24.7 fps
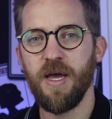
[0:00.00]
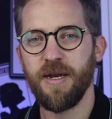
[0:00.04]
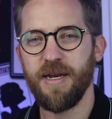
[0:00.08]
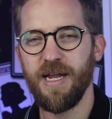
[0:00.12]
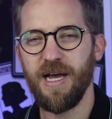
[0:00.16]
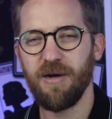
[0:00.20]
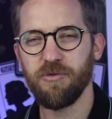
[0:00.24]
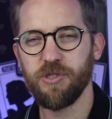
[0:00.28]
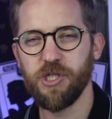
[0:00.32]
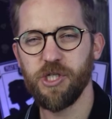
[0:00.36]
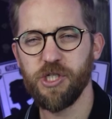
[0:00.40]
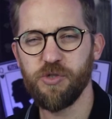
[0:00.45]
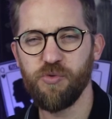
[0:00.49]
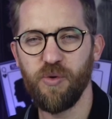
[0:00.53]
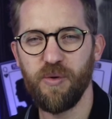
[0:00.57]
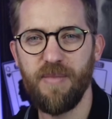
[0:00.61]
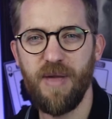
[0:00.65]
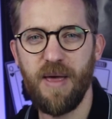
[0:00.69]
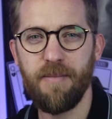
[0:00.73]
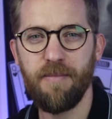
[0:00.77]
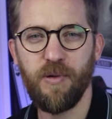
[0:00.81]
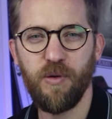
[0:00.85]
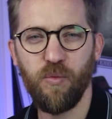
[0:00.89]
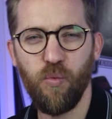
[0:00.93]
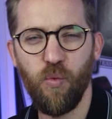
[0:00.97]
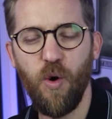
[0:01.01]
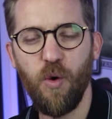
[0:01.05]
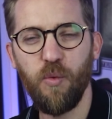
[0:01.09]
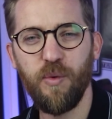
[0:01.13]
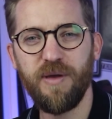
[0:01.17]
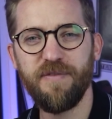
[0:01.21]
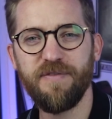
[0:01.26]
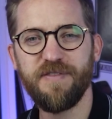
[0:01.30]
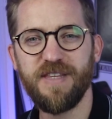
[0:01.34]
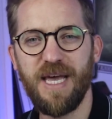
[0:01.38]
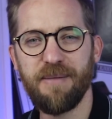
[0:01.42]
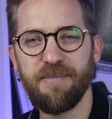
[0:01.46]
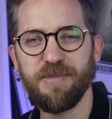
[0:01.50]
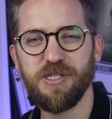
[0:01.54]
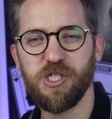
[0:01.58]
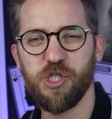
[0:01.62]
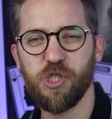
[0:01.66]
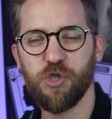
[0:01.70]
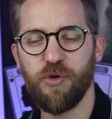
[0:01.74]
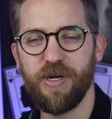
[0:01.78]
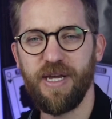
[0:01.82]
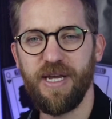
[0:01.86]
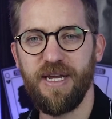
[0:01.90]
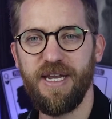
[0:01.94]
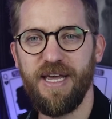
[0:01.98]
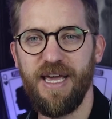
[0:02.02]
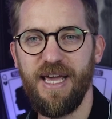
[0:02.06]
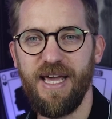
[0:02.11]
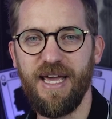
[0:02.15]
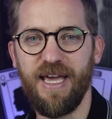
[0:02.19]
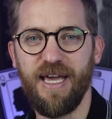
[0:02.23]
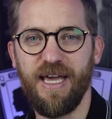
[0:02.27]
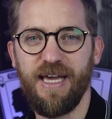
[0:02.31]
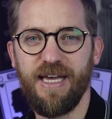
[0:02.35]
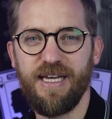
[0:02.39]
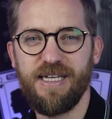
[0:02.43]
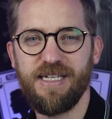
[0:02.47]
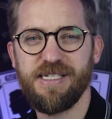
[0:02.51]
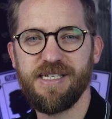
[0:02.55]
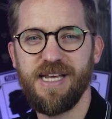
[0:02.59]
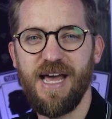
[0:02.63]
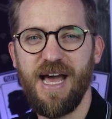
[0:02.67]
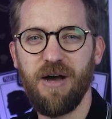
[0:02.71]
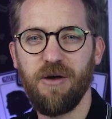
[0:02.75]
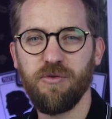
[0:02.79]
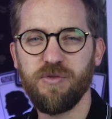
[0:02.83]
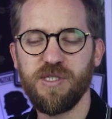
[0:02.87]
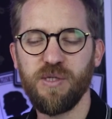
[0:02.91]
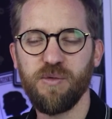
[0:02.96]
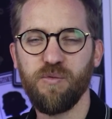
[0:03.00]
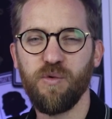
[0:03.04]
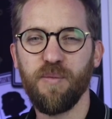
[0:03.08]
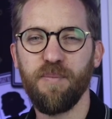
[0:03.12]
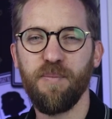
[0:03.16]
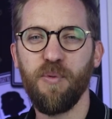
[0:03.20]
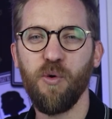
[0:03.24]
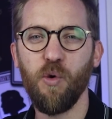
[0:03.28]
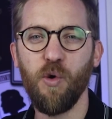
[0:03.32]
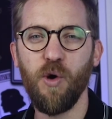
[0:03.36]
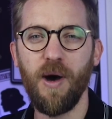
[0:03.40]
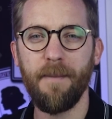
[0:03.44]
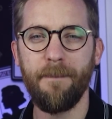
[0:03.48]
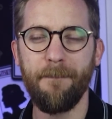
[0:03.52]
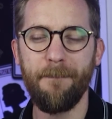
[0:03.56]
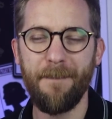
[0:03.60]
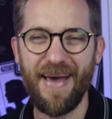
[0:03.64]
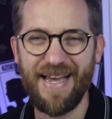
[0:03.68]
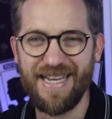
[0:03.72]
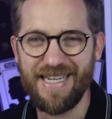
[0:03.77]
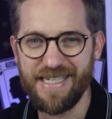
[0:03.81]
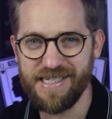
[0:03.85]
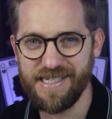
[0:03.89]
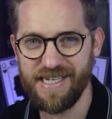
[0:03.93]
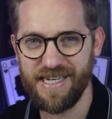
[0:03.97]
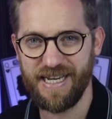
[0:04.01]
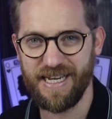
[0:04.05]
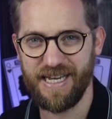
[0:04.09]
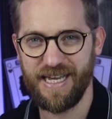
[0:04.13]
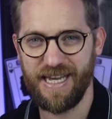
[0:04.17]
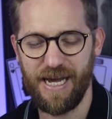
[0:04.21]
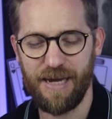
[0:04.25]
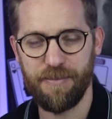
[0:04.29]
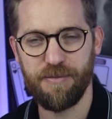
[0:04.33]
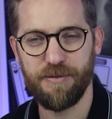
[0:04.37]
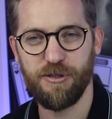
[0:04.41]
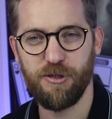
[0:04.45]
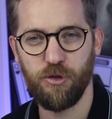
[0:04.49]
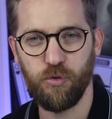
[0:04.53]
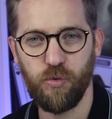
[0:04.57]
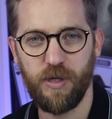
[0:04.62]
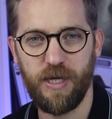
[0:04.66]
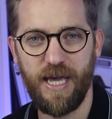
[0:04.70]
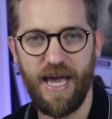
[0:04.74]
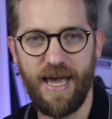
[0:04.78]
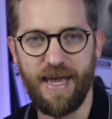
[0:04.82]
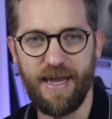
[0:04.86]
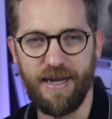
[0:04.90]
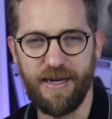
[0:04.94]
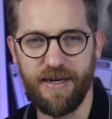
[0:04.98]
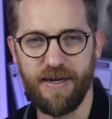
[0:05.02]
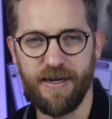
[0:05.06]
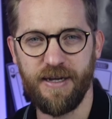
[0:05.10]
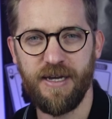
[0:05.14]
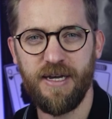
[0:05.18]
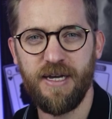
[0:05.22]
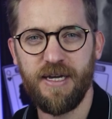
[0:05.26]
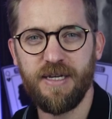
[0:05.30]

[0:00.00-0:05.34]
Now, just remember what we've demonstrated here is how to report a basic capital gain.